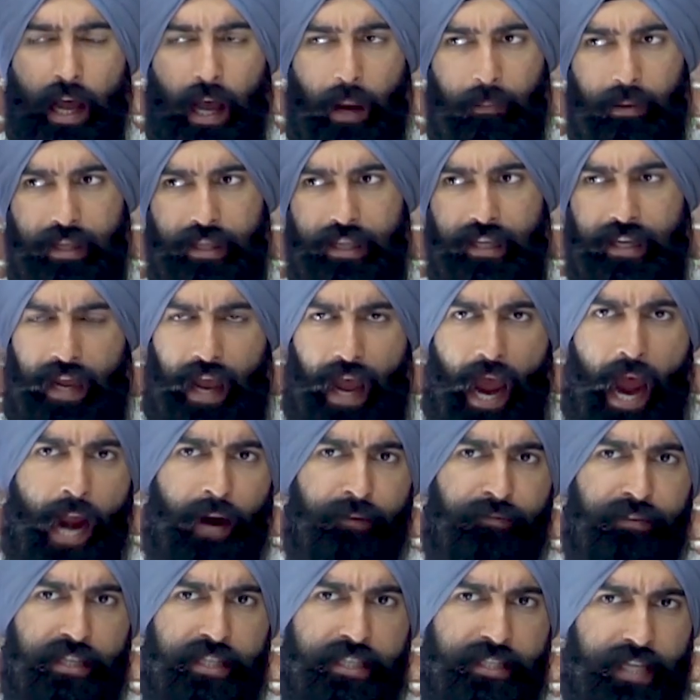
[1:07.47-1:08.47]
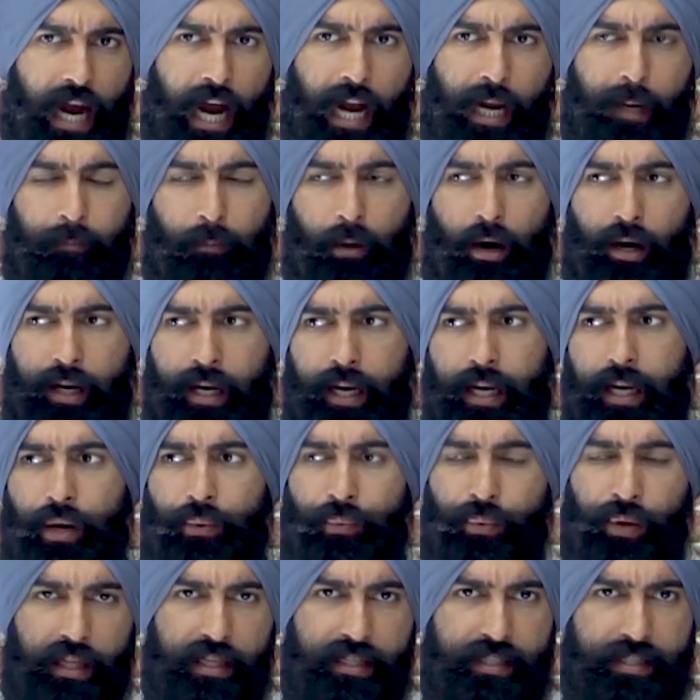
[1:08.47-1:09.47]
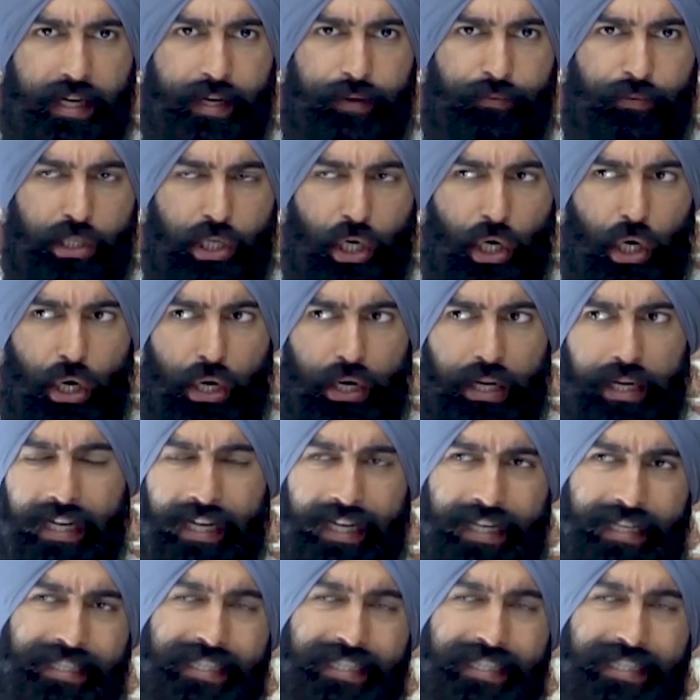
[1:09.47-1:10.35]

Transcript: I mean, the average stock market and real estate return